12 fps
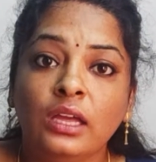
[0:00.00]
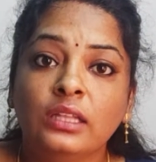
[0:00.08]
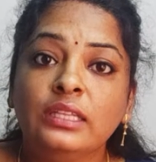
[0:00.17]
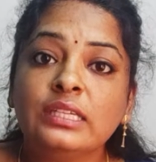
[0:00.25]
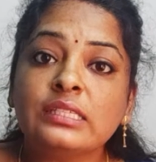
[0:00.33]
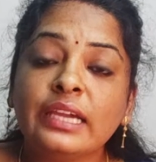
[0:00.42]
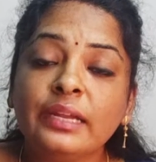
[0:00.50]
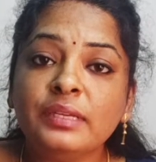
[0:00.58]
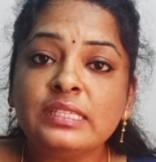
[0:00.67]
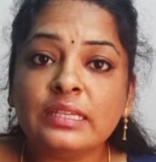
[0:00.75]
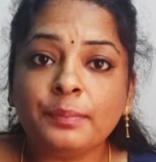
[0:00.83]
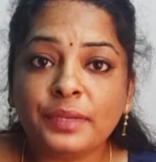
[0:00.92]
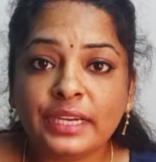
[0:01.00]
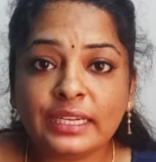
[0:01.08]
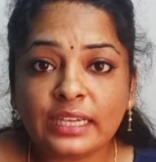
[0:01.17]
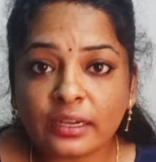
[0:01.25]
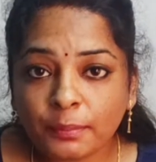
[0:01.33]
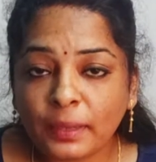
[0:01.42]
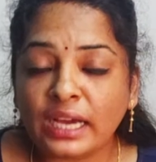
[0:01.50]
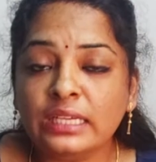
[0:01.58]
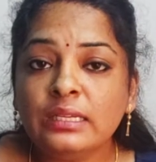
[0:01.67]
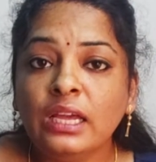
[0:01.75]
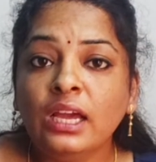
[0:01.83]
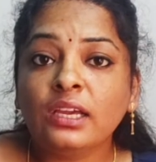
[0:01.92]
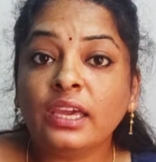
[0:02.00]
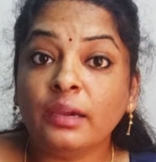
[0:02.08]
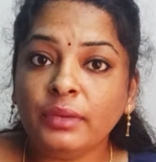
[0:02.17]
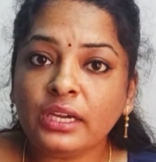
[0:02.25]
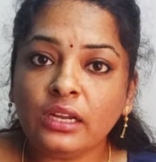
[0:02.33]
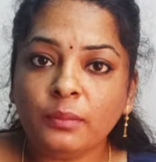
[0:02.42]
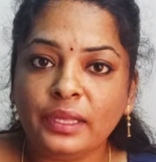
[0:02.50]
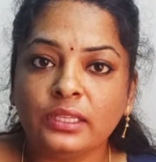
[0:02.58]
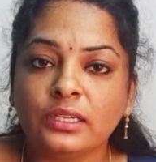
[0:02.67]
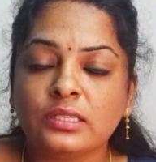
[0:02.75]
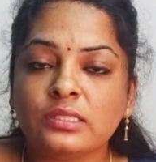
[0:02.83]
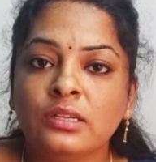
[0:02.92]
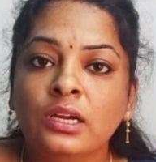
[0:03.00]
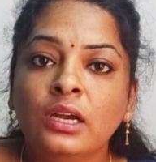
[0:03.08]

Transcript: This can be separated by chemical methods.